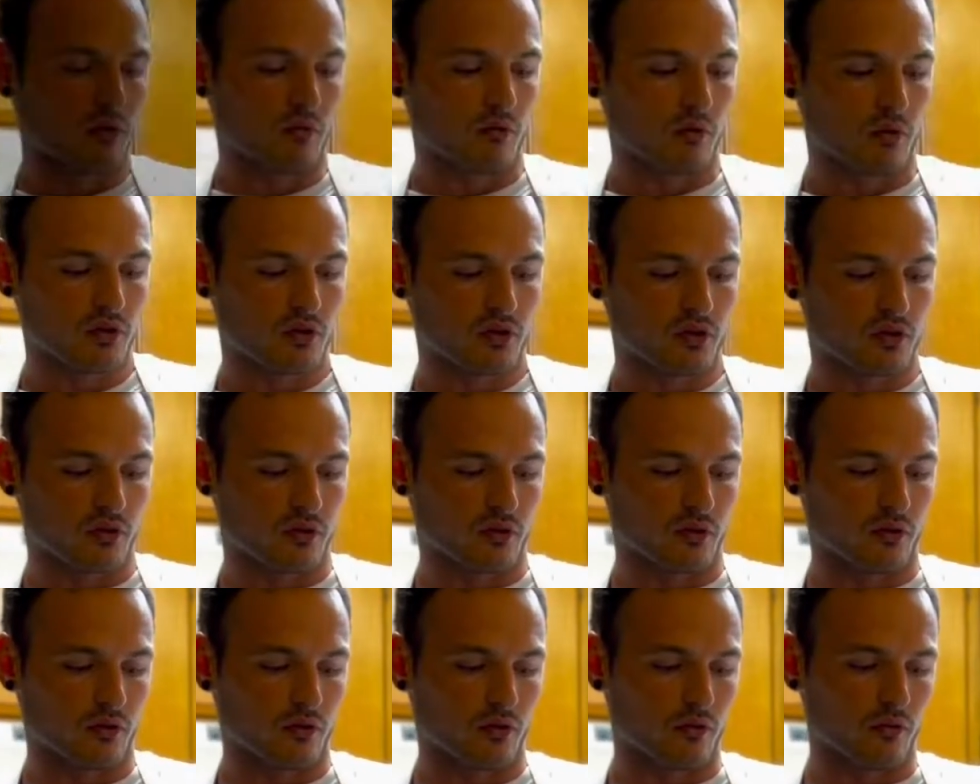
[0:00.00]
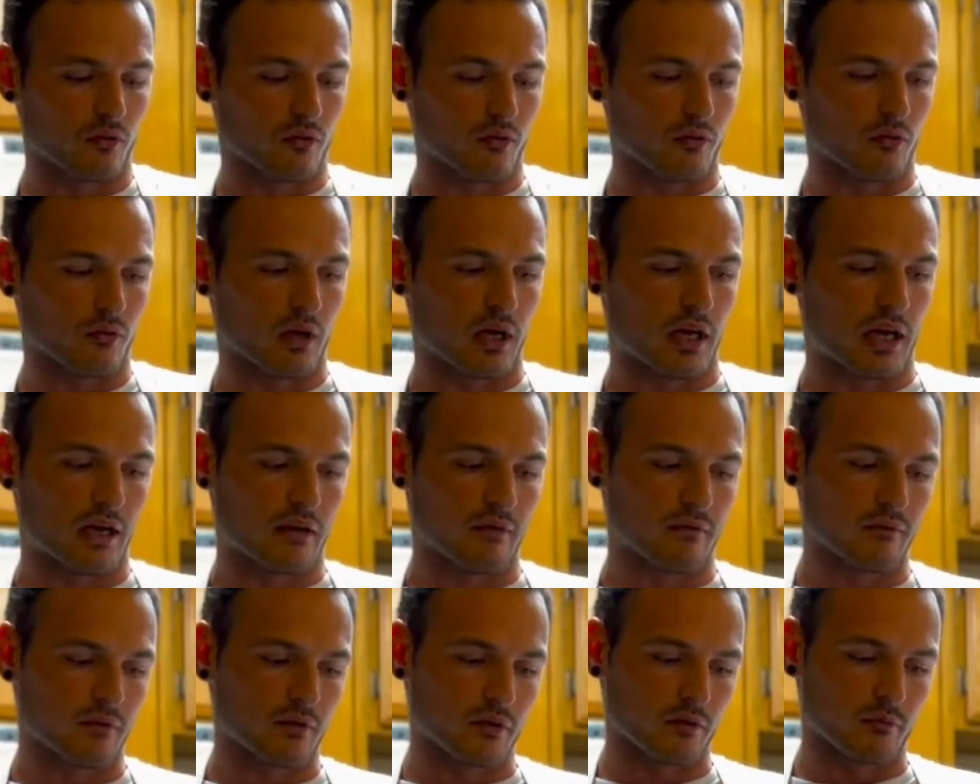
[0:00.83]
Once you
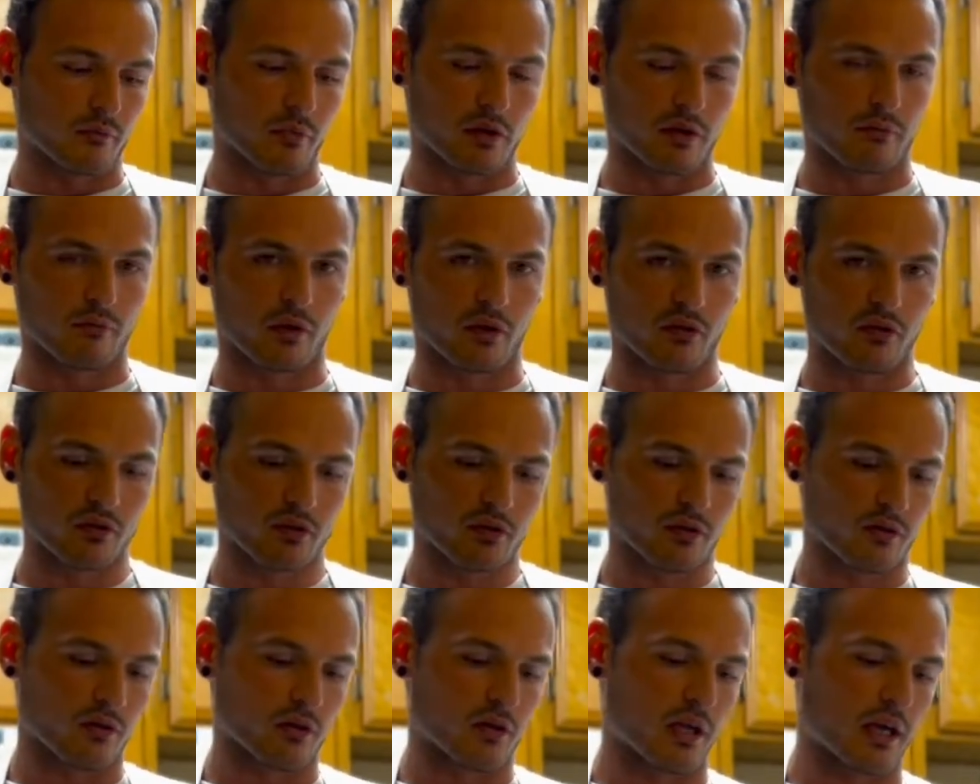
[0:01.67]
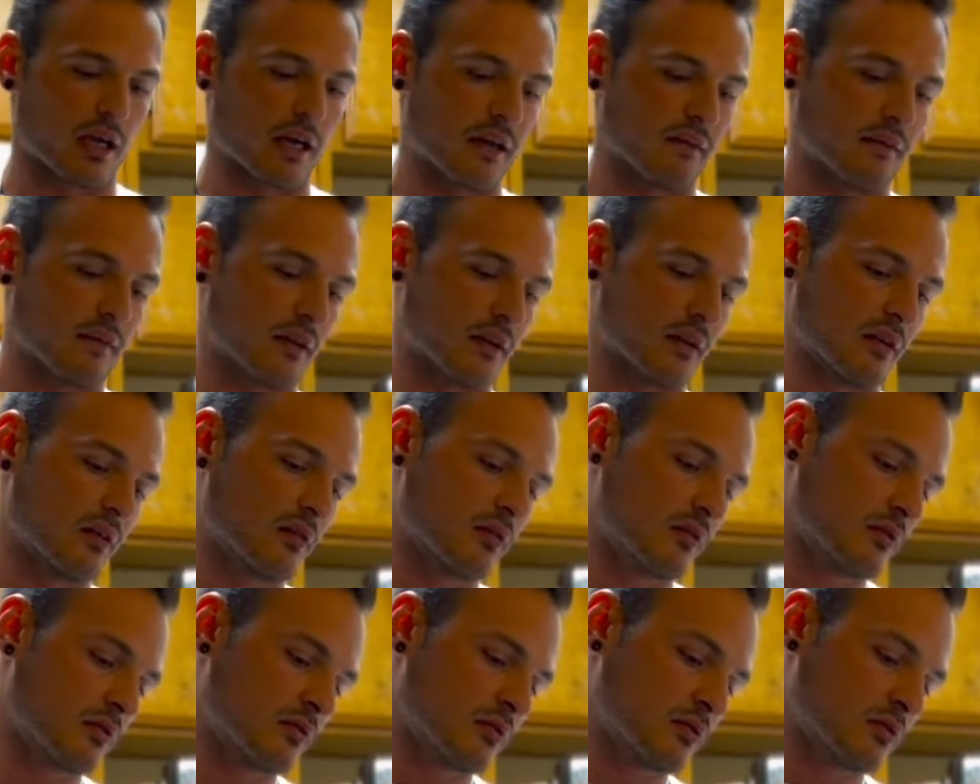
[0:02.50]
have your butter melted, you're gonna add that
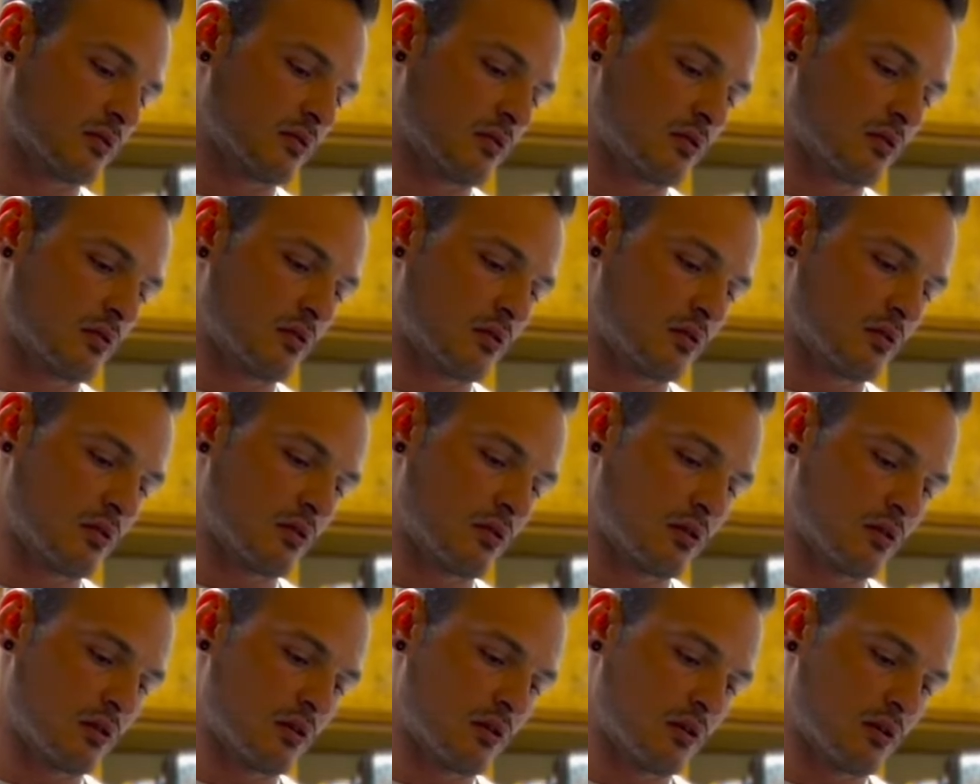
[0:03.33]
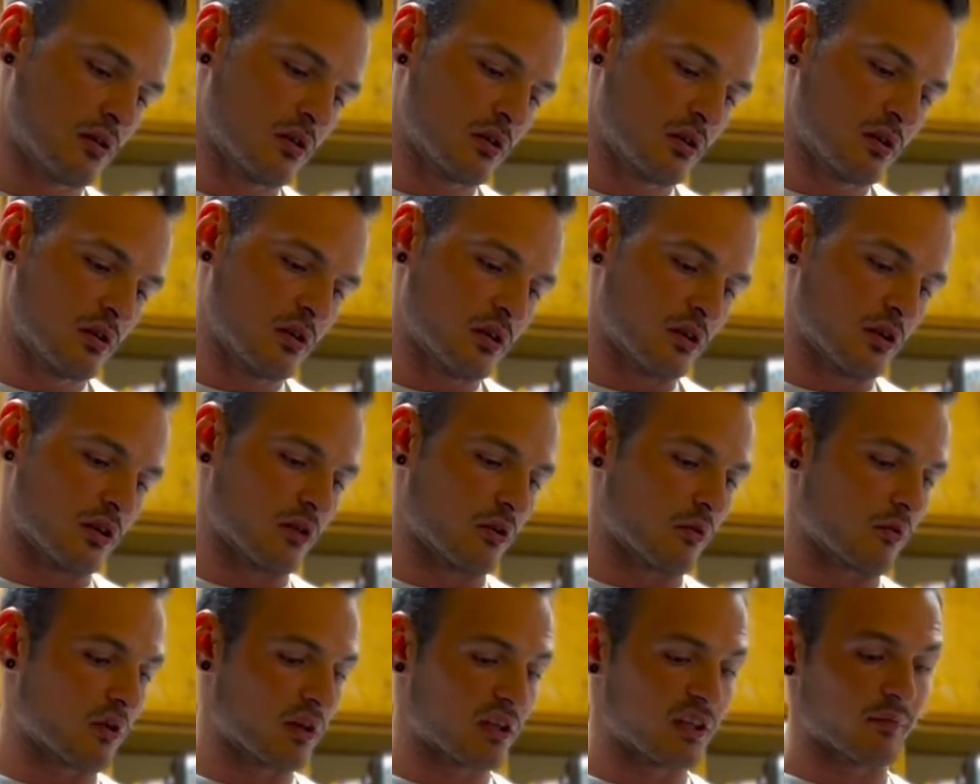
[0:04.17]
in. You
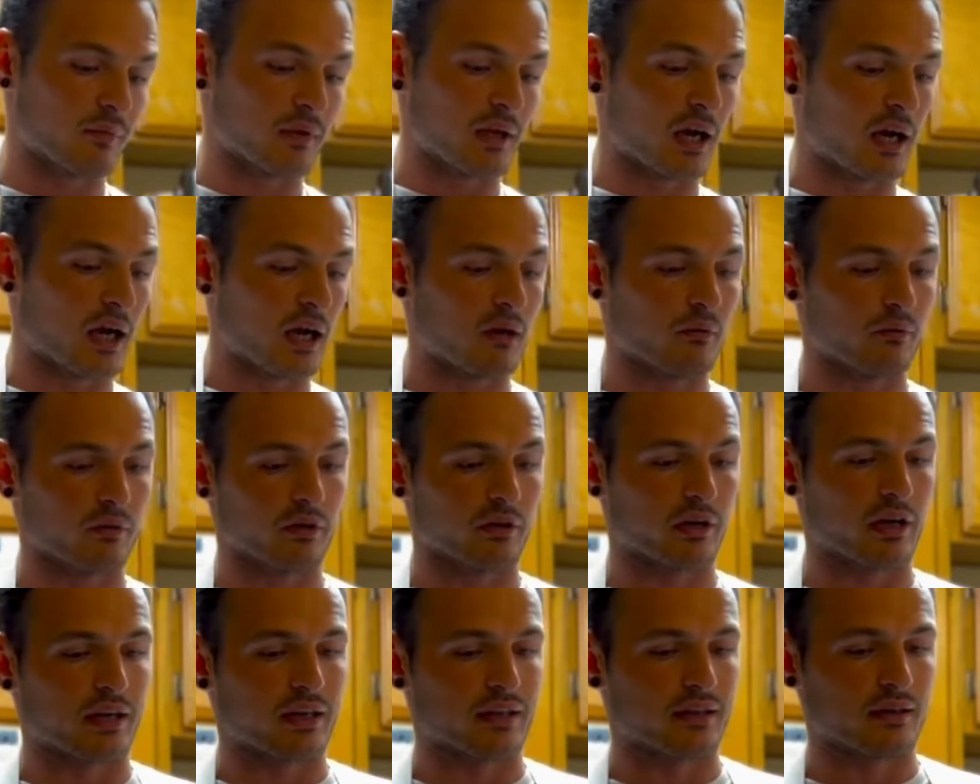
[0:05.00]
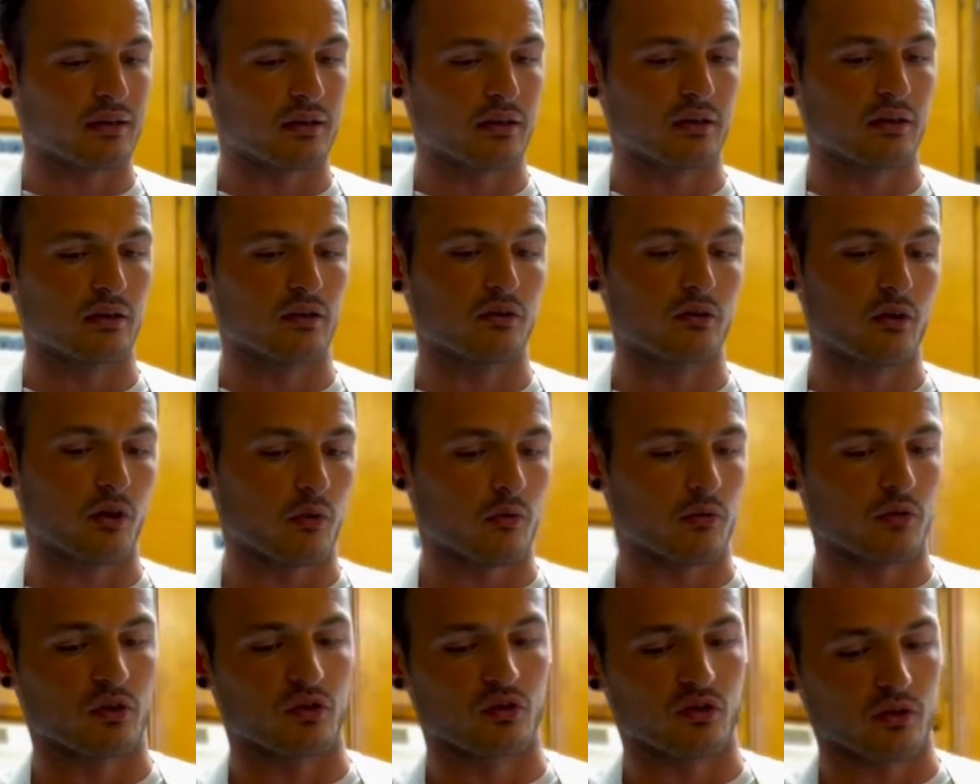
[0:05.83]
don't want it to be hot when you're adding it in. You
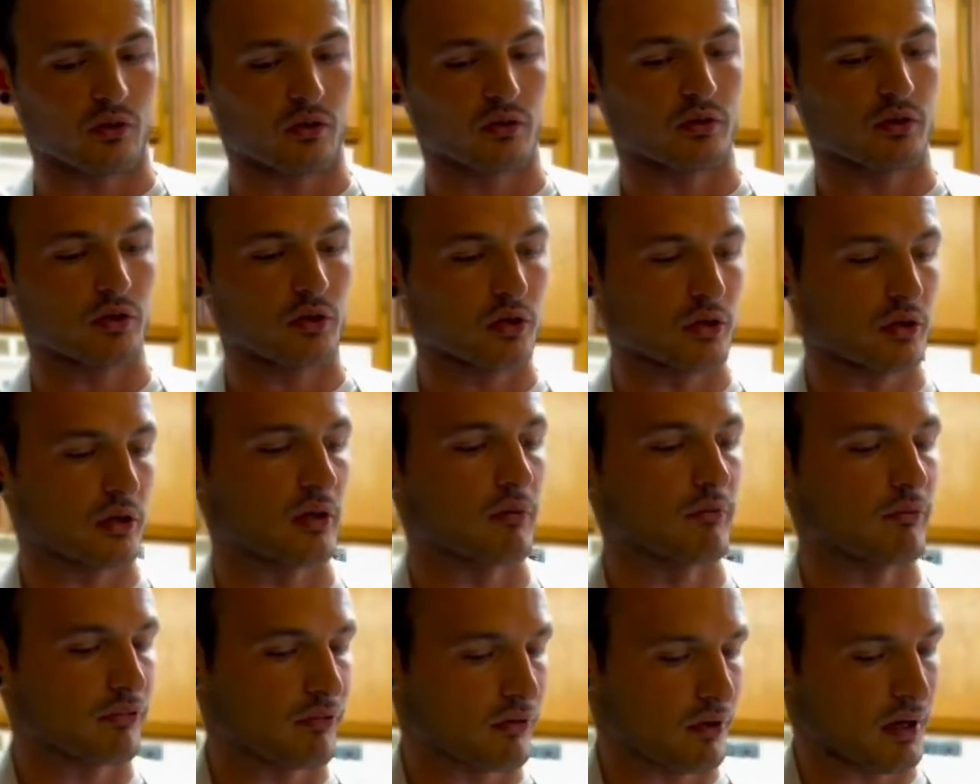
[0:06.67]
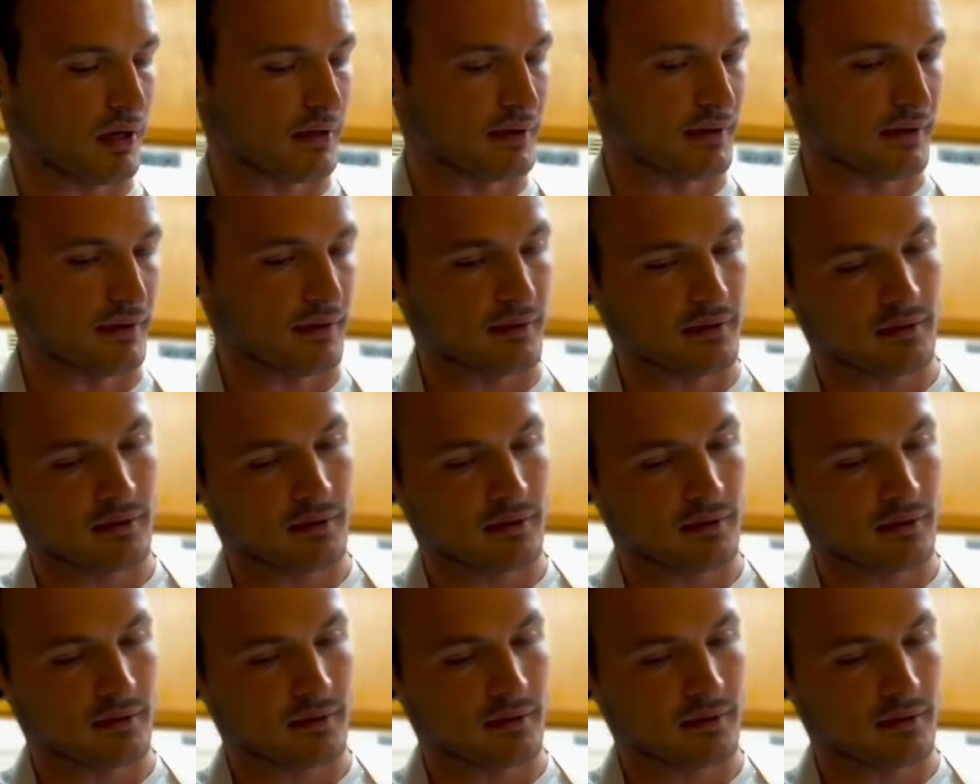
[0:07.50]
don't want to start the cooking process.